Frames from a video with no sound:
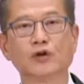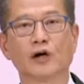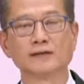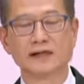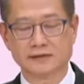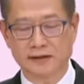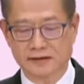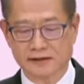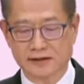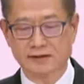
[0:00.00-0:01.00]
of
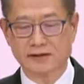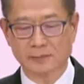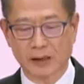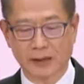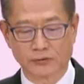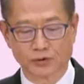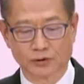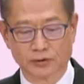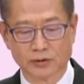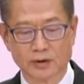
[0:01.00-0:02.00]

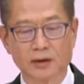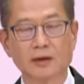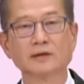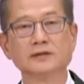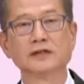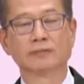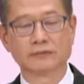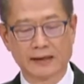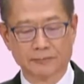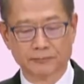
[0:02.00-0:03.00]
the Working Family
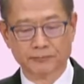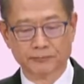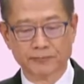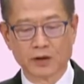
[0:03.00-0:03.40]
Allowance,